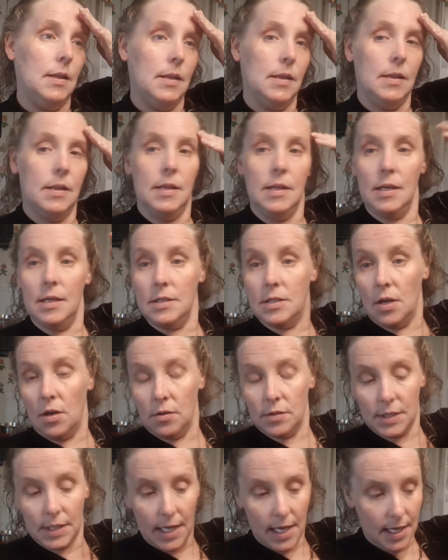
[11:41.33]
The
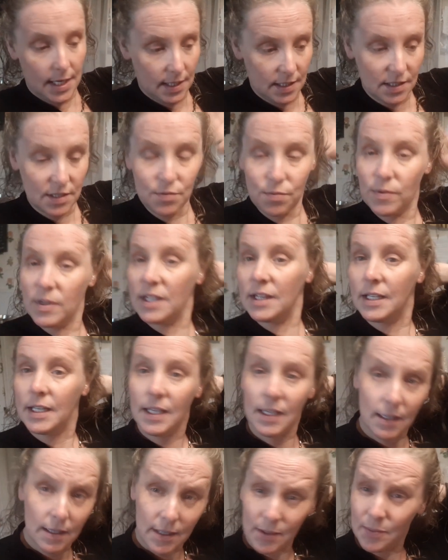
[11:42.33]
adults can't
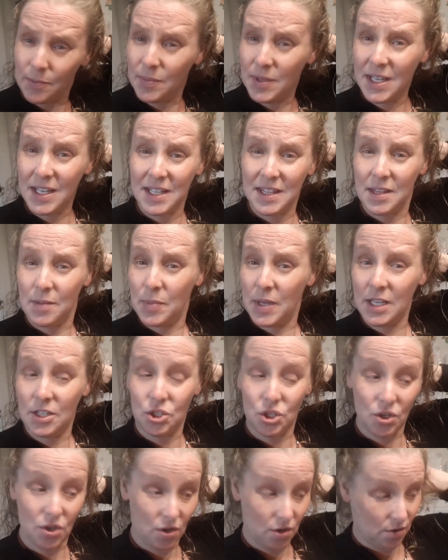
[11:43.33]
really be in the
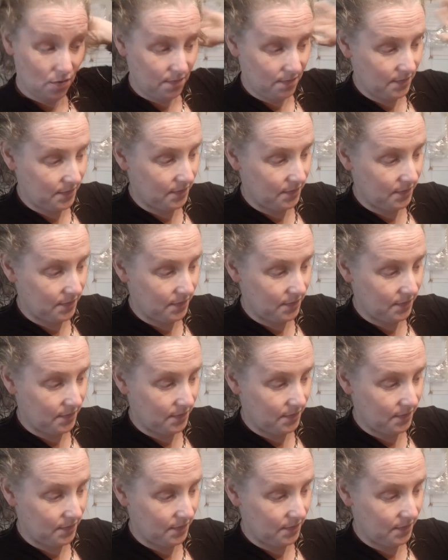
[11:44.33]
picture.